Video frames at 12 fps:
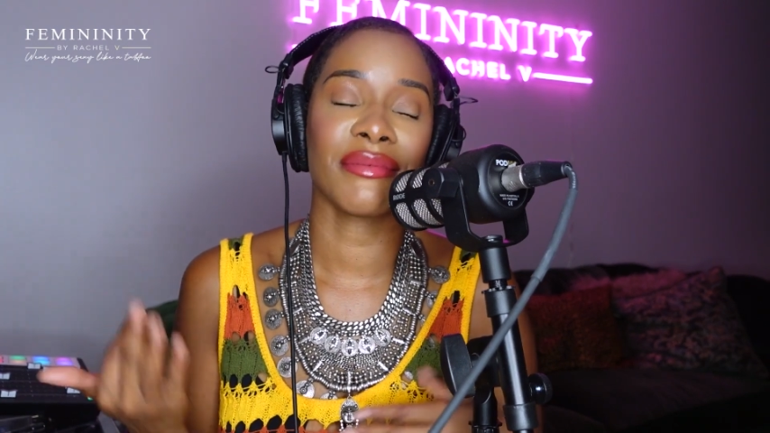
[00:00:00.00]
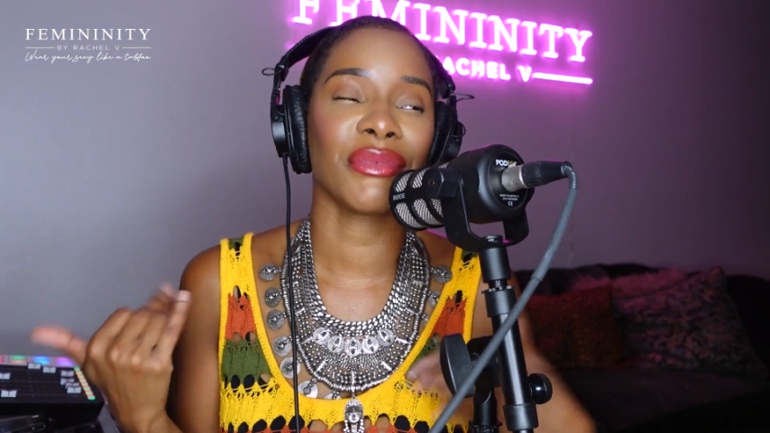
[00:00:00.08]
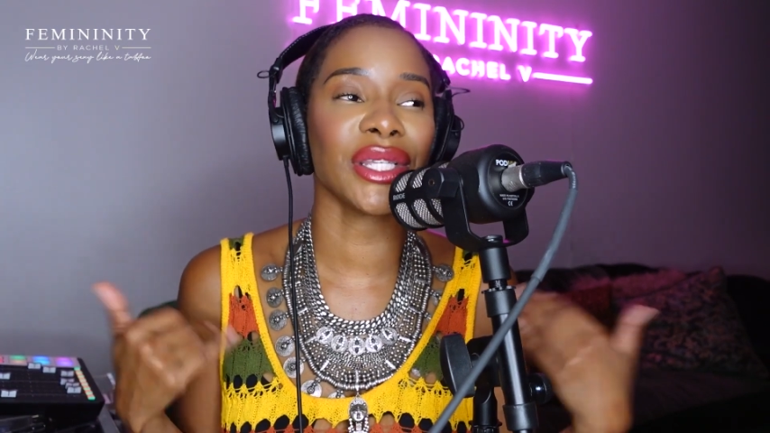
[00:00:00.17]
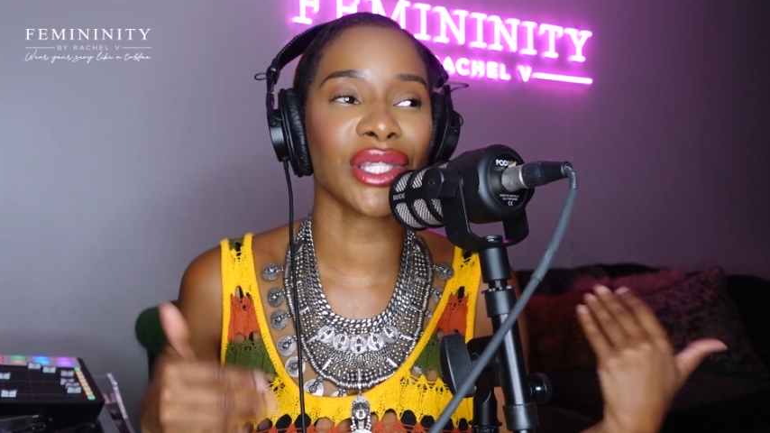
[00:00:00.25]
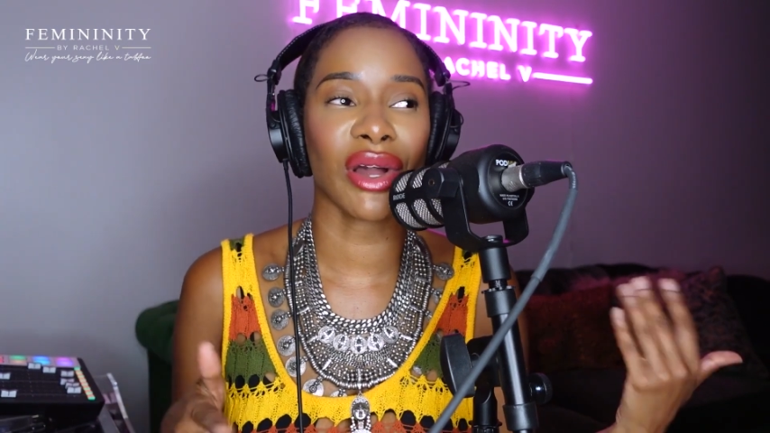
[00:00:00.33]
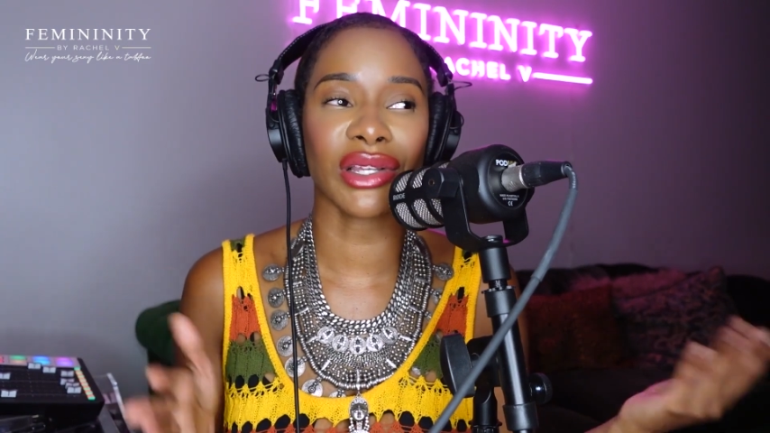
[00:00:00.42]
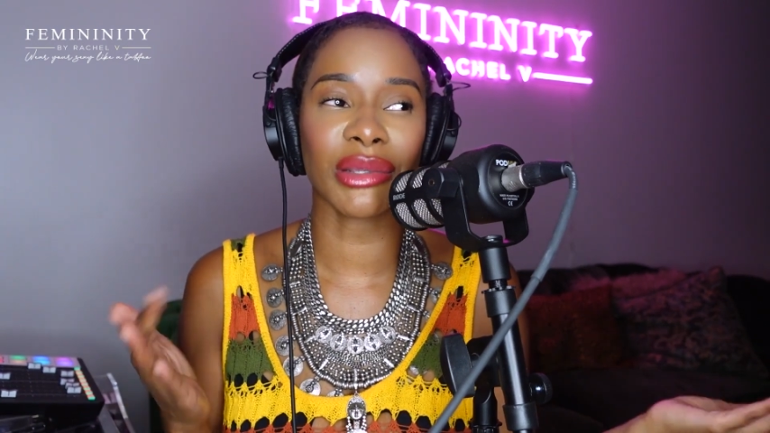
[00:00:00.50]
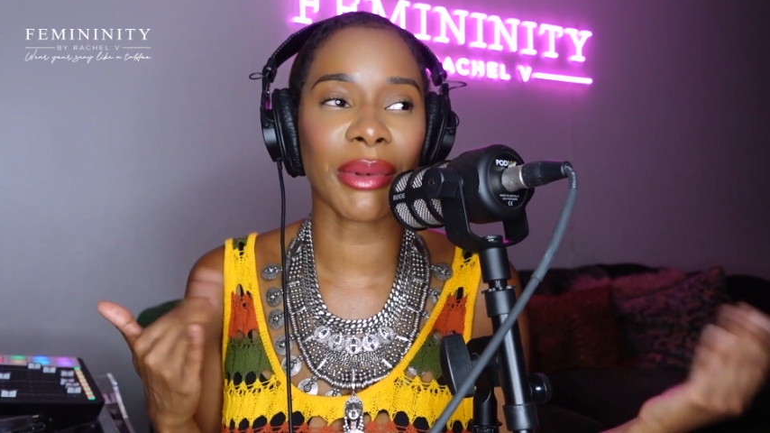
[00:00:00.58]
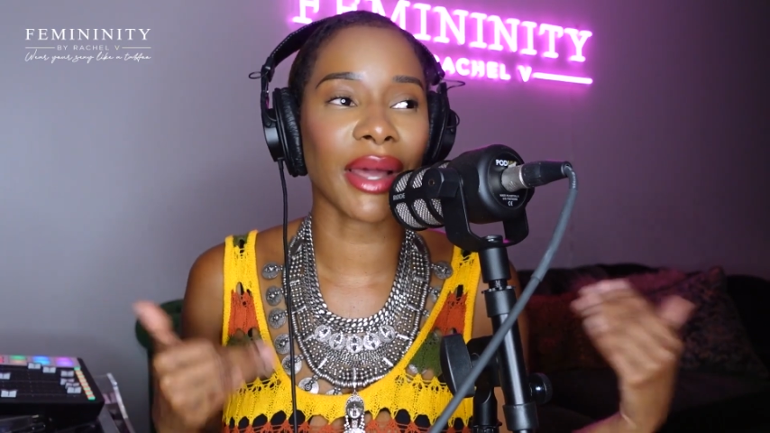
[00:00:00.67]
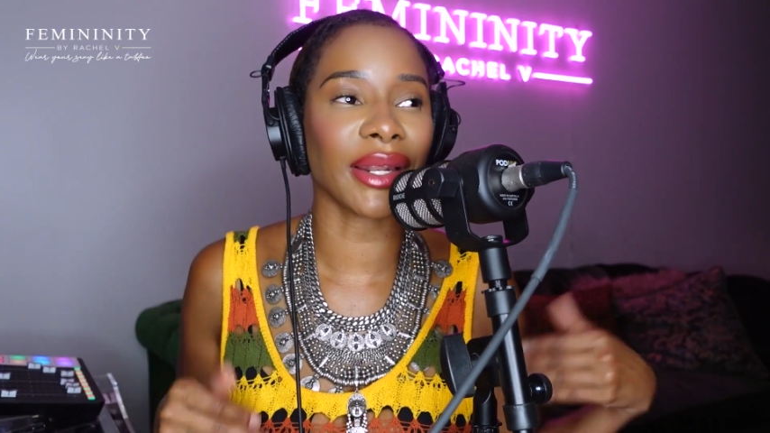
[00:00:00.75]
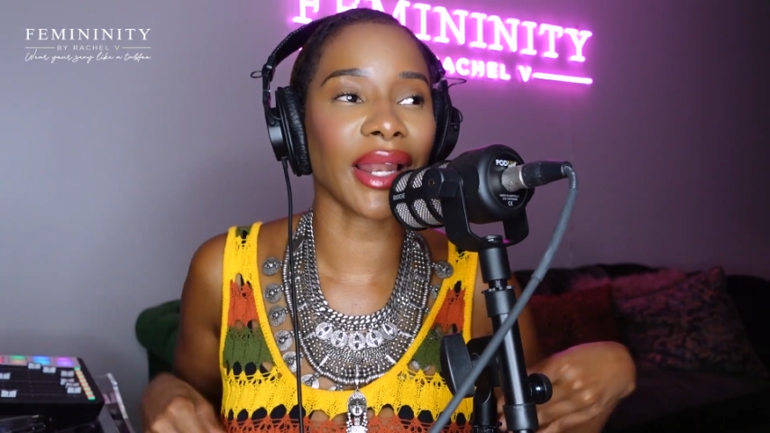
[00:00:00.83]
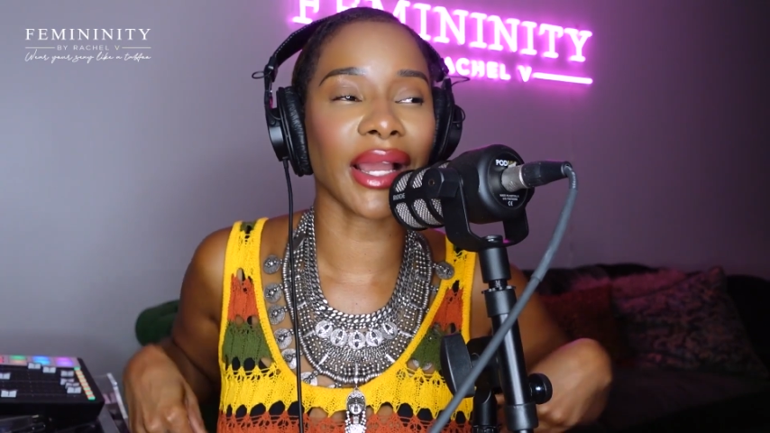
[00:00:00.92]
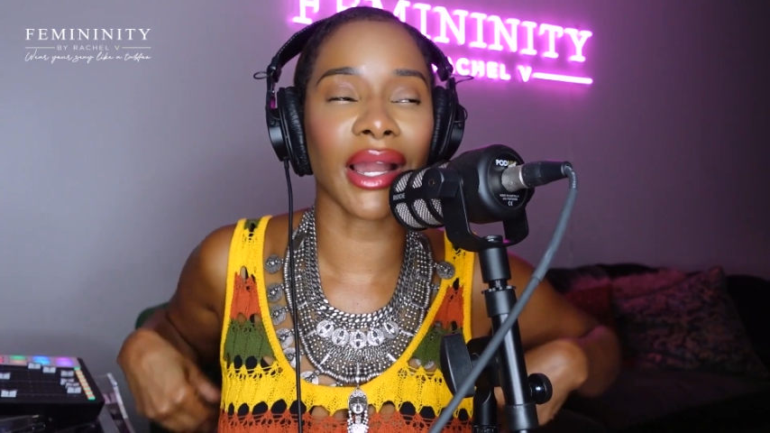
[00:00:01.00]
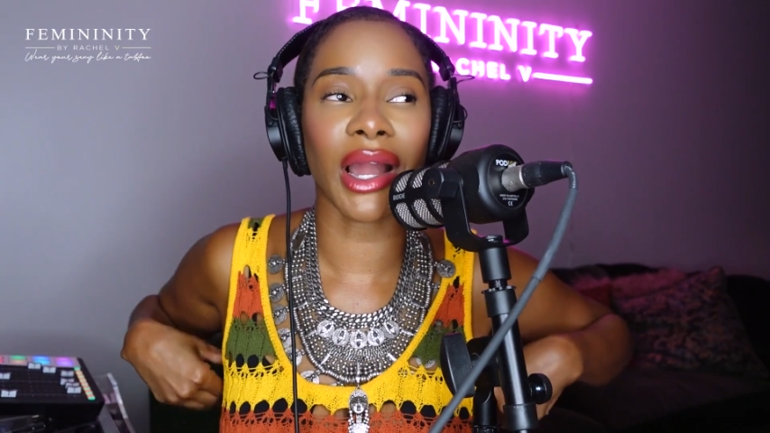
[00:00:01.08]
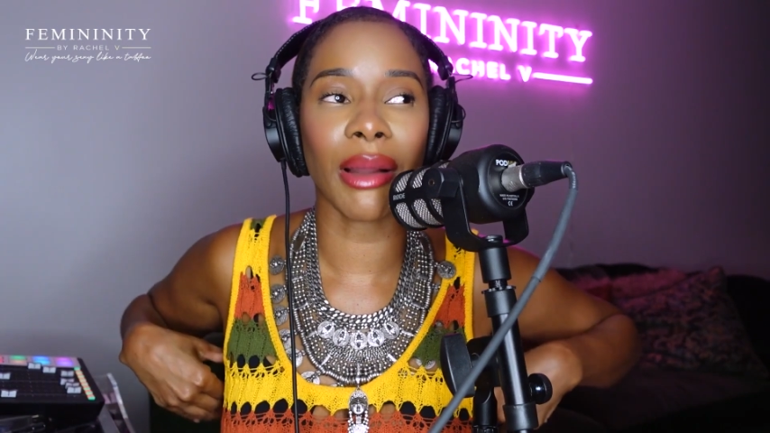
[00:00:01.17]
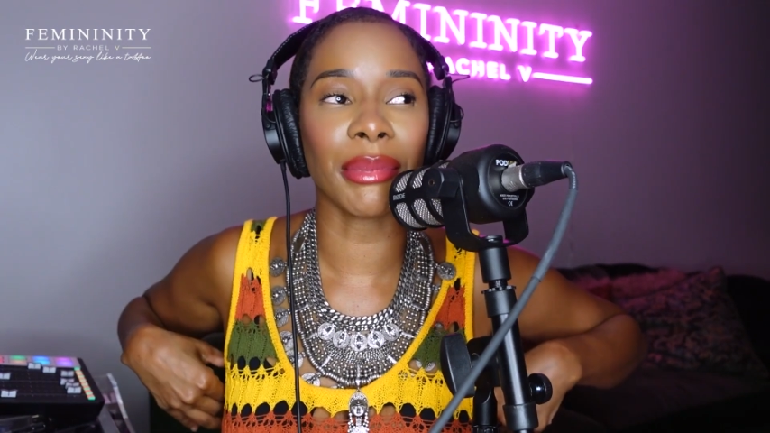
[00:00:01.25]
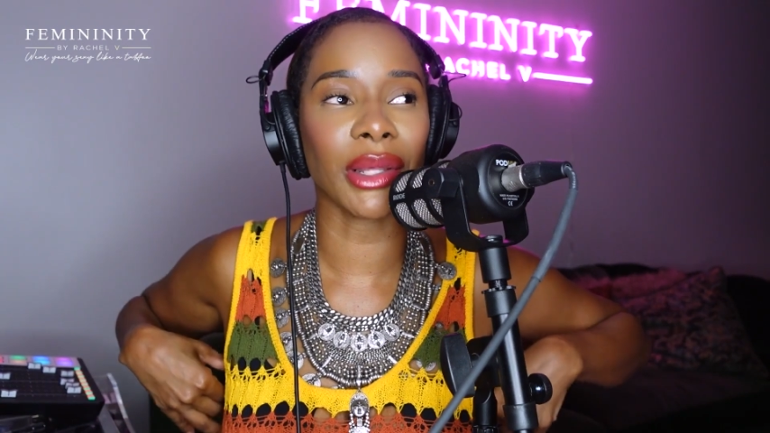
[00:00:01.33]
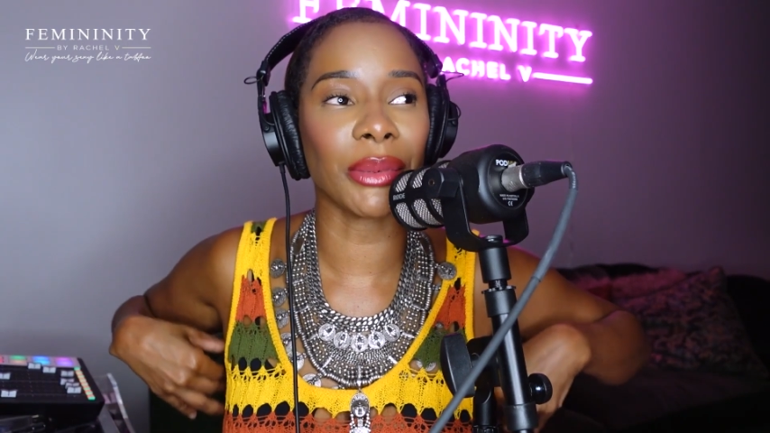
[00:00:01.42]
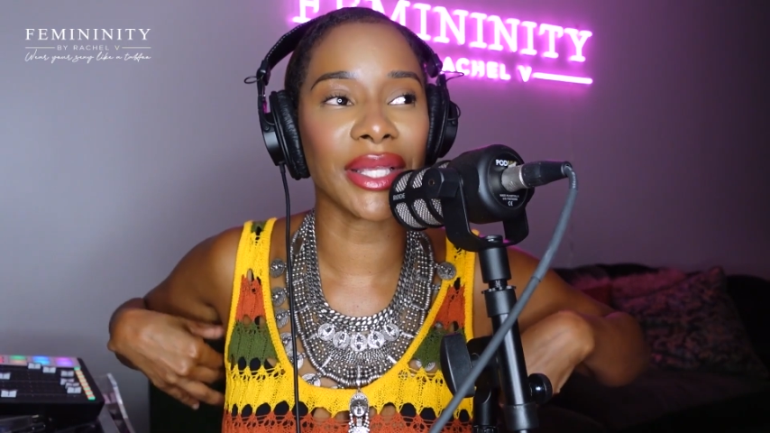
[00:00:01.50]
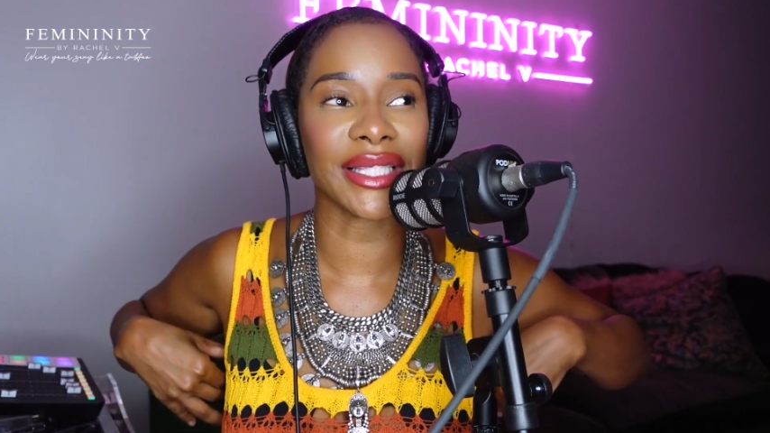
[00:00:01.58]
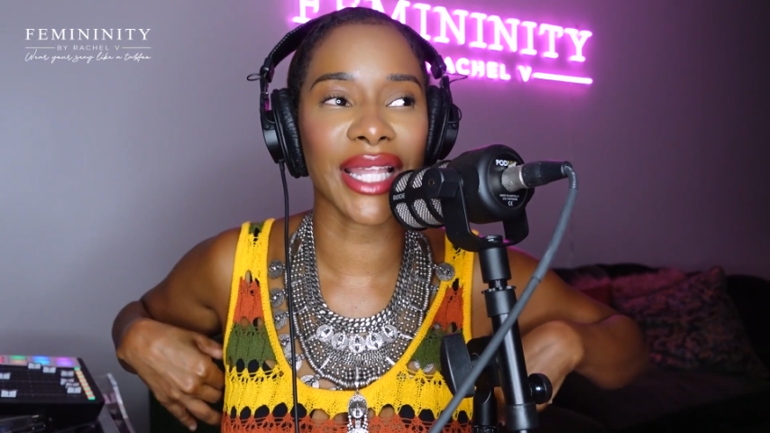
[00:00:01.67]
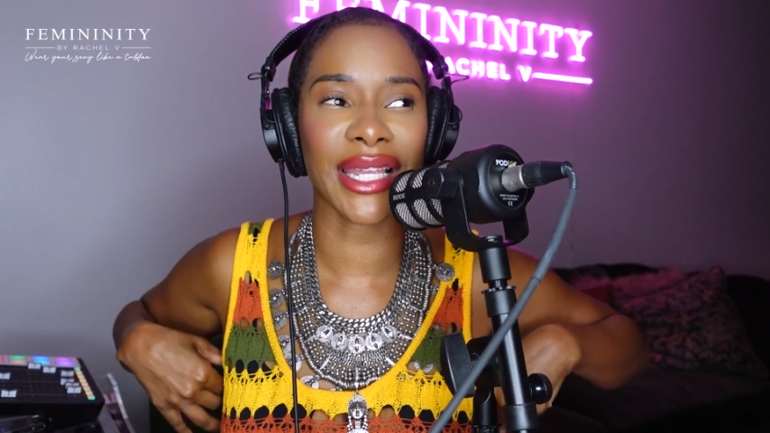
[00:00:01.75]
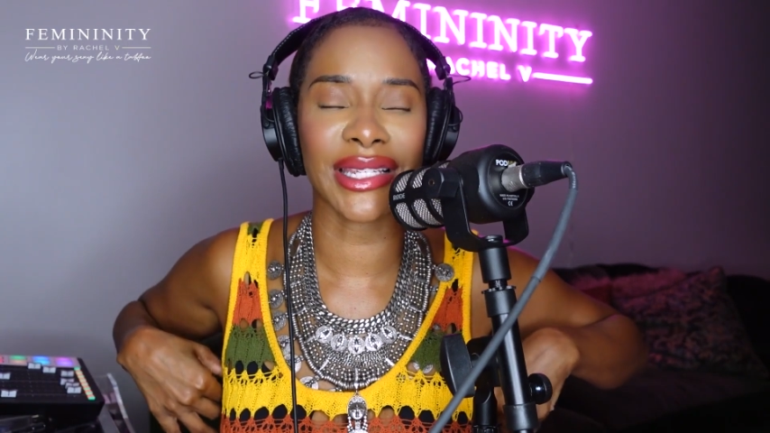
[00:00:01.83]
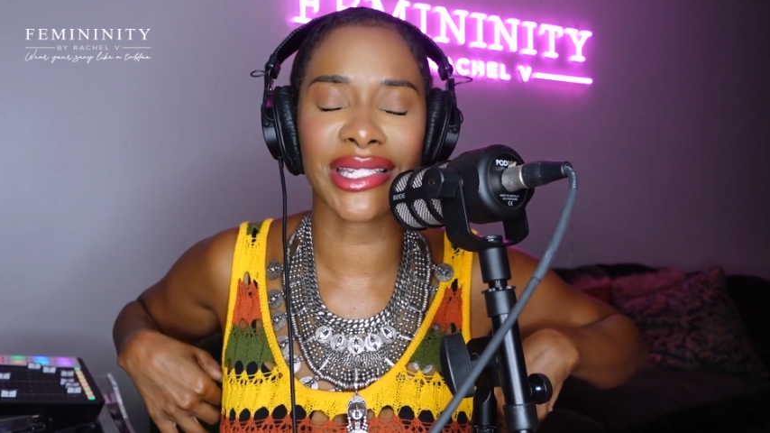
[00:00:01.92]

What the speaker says: We talked about it like a couple of weeks later.